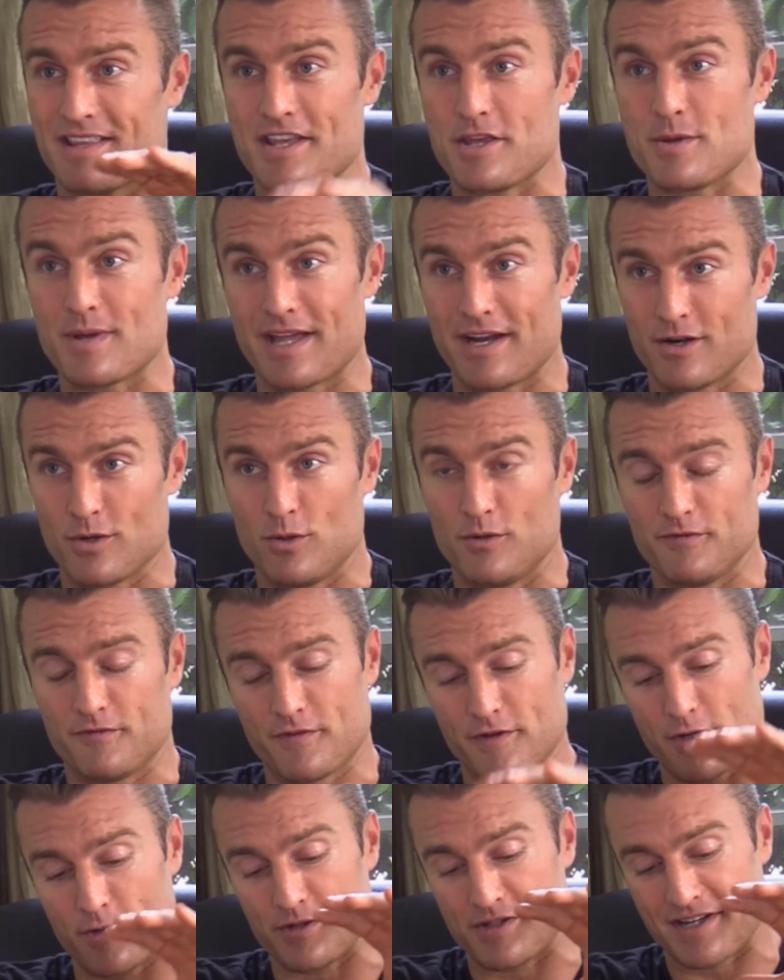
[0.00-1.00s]
that you get at Whole
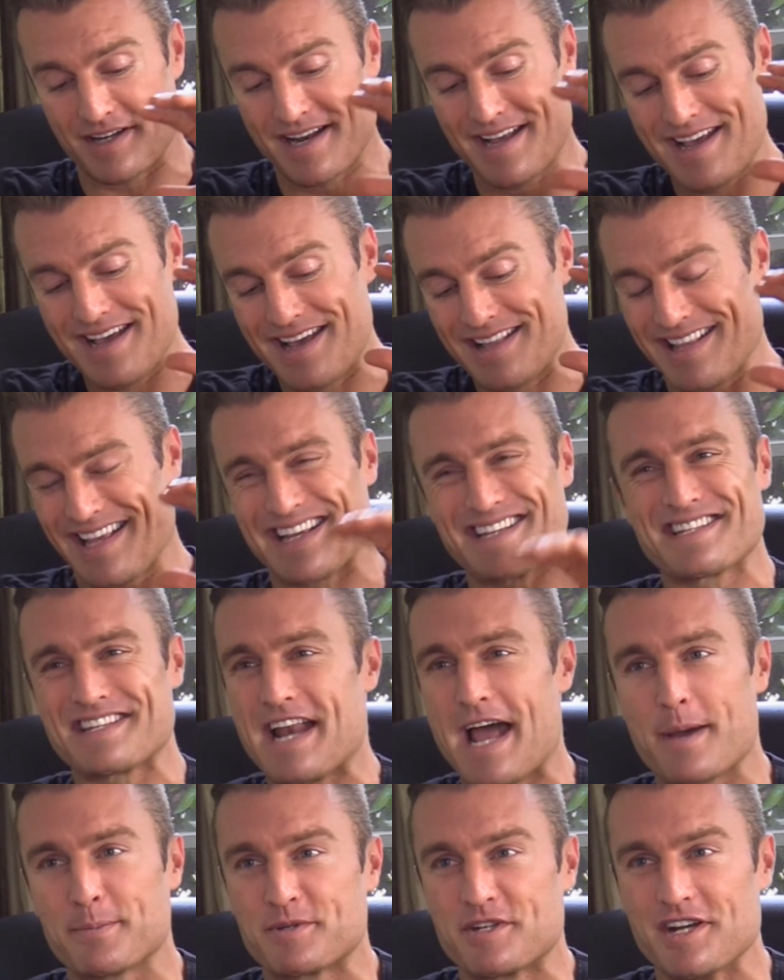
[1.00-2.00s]
Foods and like a
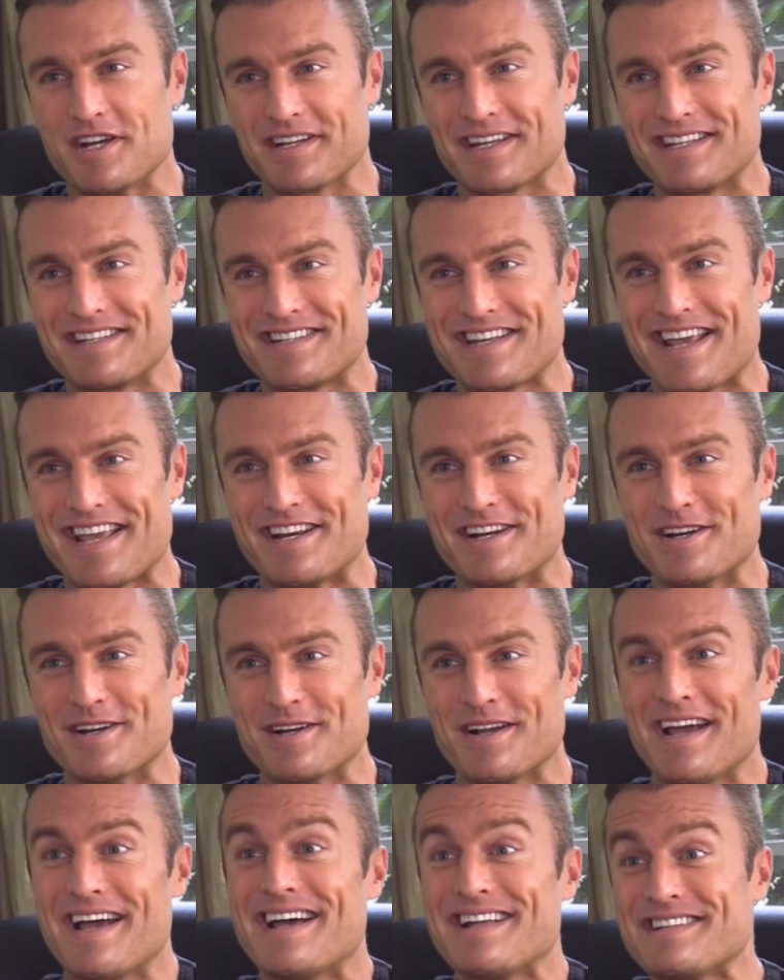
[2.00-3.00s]
snap shut
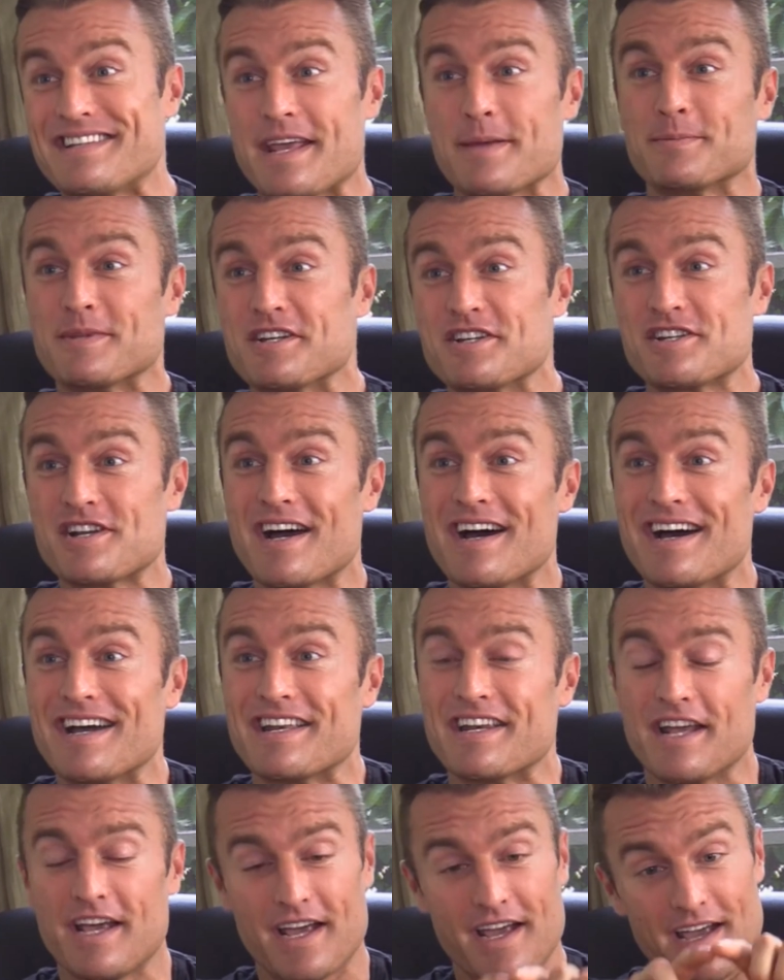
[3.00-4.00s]
container, tape it
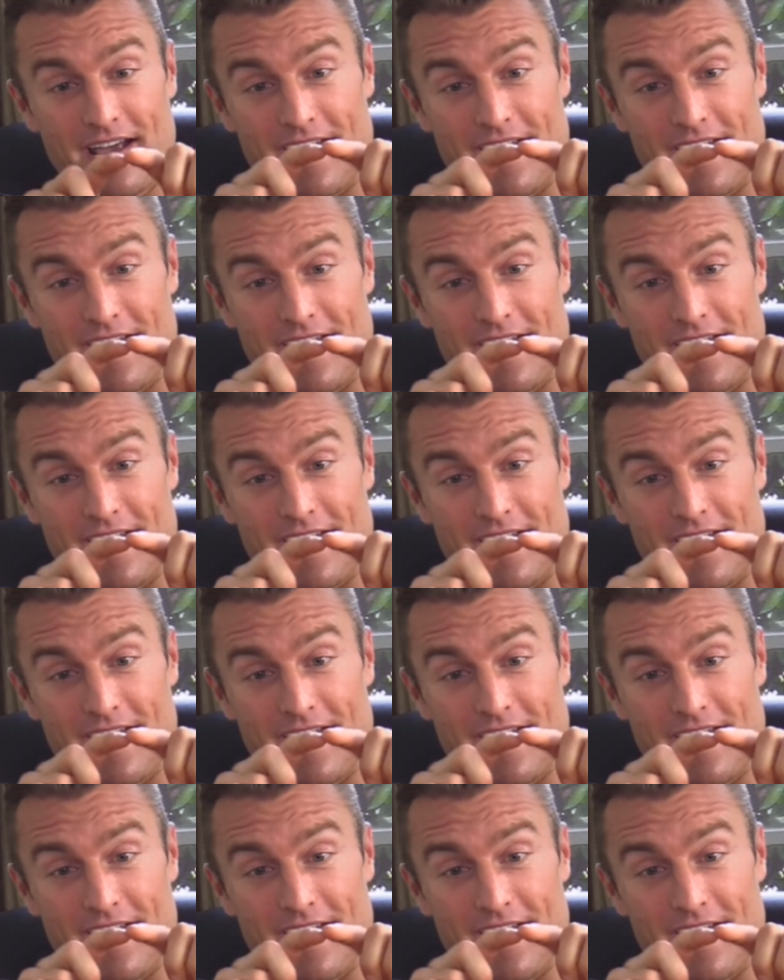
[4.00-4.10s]
shut.